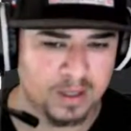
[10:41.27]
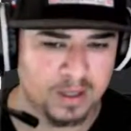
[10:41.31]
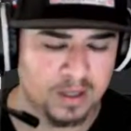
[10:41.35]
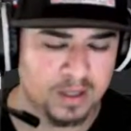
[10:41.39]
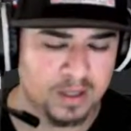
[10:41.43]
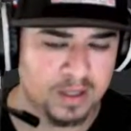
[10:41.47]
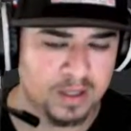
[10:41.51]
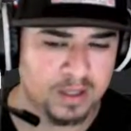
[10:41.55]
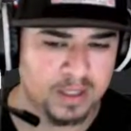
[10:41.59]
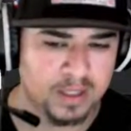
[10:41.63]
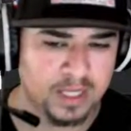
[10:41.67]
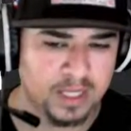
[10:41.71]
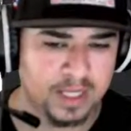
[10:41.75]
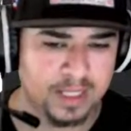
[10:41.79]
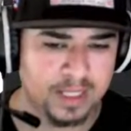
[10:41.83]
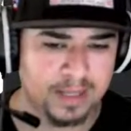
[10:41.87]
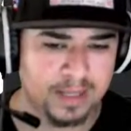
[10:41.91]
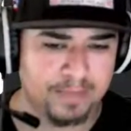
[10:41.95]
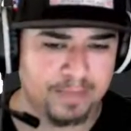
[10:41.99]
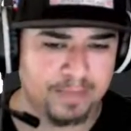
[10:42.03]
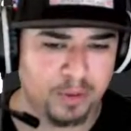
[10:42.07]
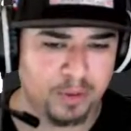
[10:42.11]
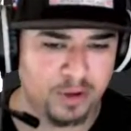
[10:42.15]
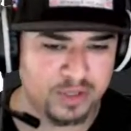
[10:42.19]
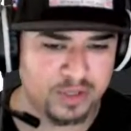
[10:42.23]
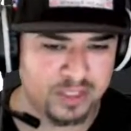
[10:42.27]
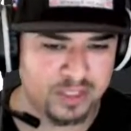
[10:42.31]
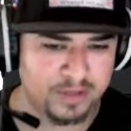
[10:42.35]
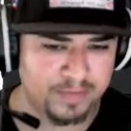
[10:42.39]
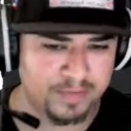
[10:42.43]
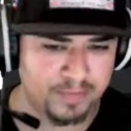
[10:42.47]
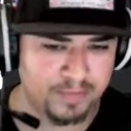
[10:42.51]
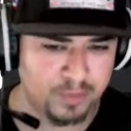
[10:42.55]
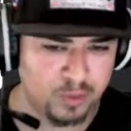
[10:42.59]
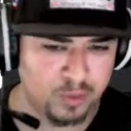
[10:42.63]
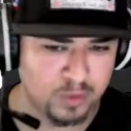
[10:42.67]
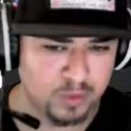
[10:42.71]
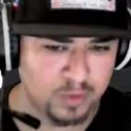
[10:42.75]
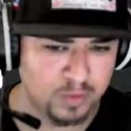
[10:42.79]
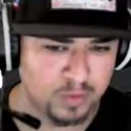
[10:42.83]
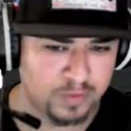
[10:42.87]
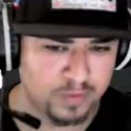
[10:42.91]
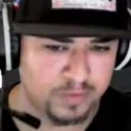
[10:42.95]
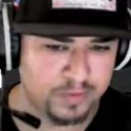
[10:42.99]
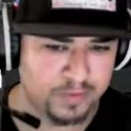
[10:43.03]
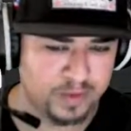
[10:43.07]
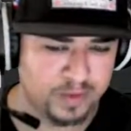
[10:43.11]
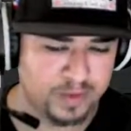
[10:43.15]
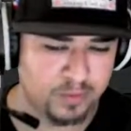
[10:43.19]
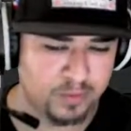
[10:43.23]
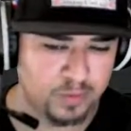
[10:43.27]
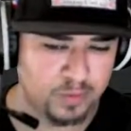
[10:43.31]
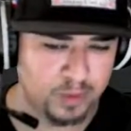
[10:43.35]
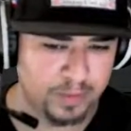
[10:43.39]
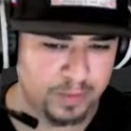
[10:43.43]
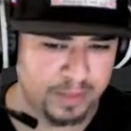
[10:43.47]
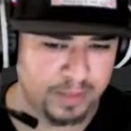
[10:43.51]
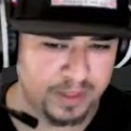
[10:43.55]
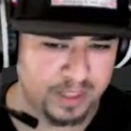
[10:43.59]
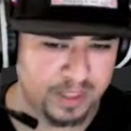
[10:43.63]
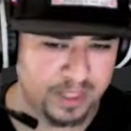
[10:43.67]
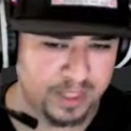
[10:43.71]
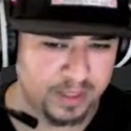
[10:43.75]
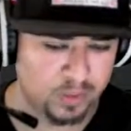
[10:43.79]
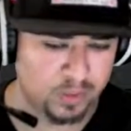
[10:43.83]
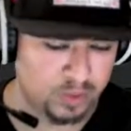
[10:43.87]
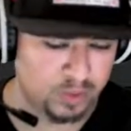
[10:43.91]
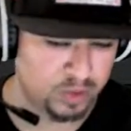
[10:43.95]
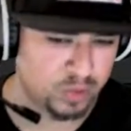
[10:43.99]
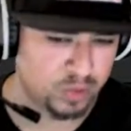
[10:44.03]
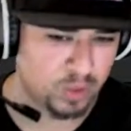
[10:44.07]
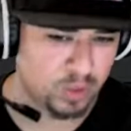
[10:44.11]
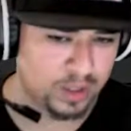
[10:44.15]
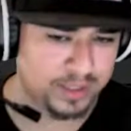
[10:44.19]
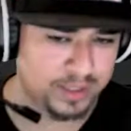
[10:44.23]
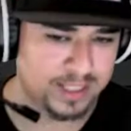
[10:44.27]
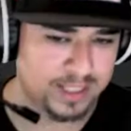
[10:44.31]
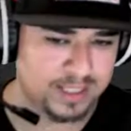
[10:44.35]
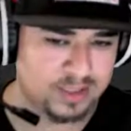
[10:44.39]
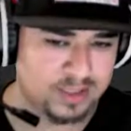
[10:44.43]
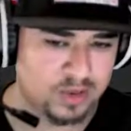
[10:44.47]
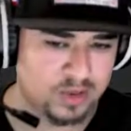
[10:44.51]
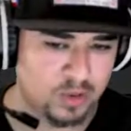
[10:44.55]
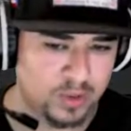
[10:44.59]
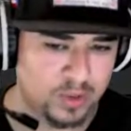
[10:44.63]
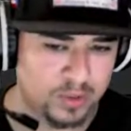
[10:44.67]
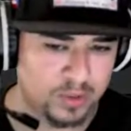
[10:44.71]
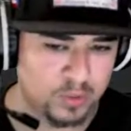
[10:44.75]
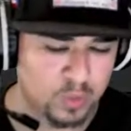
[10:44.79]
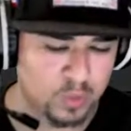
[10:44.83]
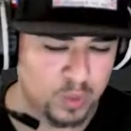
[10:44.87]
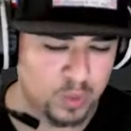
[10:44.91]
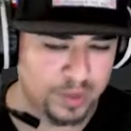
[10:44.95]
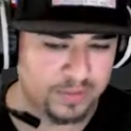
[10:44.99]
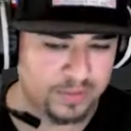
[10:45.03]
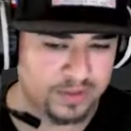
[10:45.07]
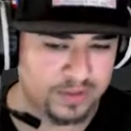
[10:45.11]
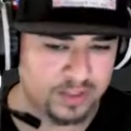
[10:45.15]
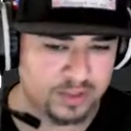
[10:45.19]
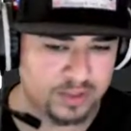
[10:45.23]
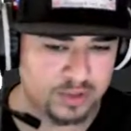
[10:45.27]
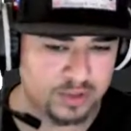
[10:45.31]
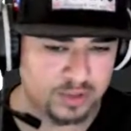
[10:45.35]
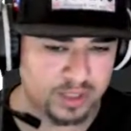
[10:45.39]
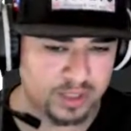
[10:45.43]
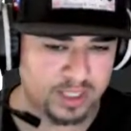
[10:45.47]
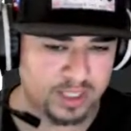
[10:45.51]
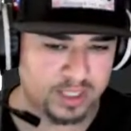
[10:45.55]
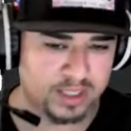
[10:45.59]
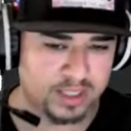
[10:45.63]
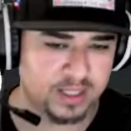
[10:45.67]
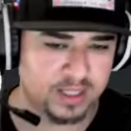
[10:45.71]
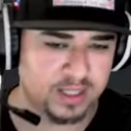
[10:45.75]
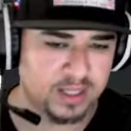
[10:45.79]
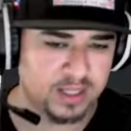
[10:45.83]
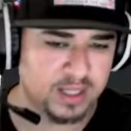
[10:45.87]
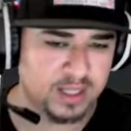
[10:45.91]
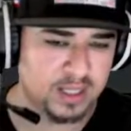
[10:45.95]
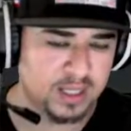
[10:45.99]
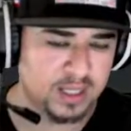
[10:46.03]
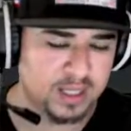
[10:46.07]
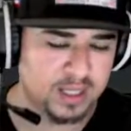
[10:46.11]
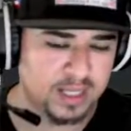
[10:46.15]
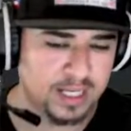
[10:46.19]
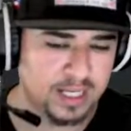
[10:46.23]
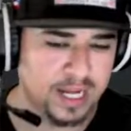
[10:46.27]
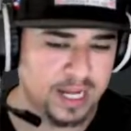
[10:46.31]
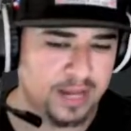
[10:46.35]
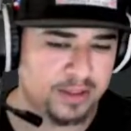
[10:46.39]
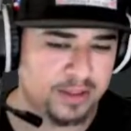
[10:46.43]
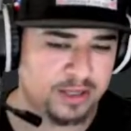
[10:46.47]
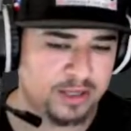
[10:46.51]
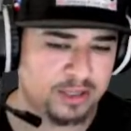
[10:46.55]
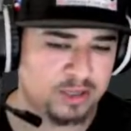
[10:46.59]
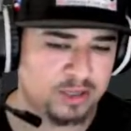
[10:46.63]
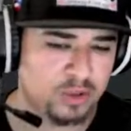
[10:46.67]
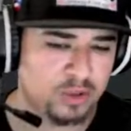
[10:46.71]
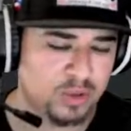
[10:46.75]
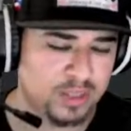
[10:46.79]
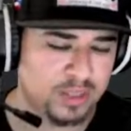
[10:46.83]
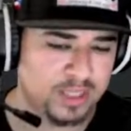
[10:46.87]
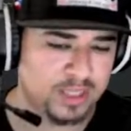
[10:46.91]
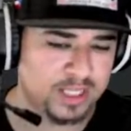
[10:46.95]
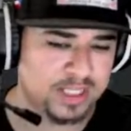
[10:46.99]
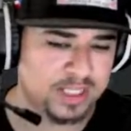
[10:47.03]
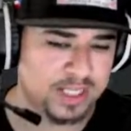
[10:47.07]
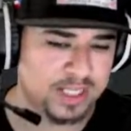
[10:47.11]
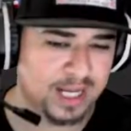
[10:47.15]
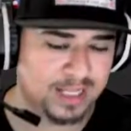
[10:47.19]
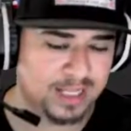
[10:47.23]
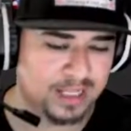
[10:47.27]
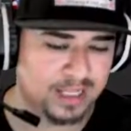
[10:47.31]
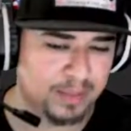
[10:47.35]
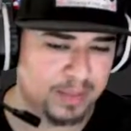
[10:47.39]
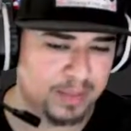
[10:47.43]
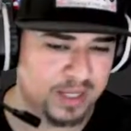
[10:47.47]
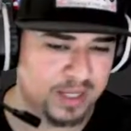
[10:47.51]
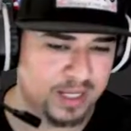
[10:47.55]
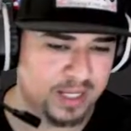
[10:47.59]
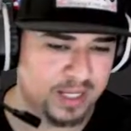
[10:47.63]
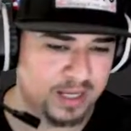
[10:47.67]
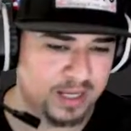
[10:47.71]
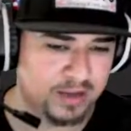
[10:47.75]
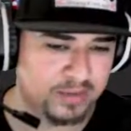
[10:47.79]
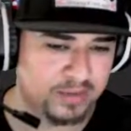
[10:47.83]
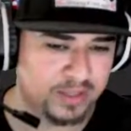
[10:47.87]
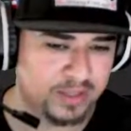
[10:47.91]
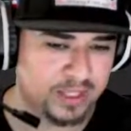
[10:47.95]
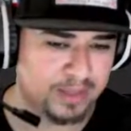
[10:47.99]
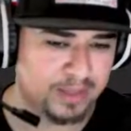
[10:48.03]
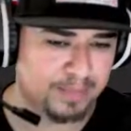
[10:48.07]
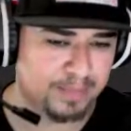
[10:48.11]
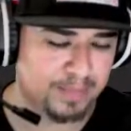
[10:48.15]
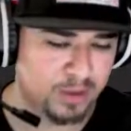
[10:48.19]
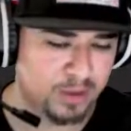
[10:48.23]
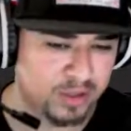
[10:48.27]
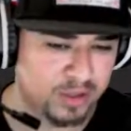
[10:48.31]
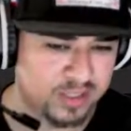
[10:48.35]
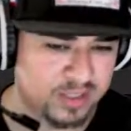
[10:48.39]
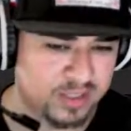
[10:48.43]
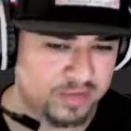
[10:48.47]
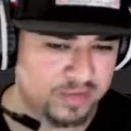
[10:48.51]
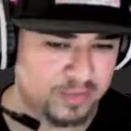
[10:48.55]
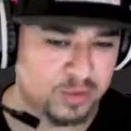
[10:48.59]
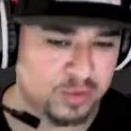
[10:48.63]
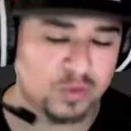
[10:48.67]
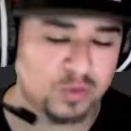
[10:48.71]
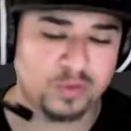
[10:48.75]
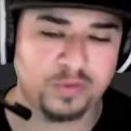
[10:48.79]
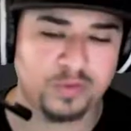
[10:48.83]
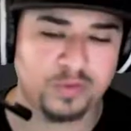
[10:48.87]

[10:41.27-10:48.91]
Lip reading: Yeah, the impulsive move would be the one that's going with the trend. Now they're doing this at the beginning of the impulsive move.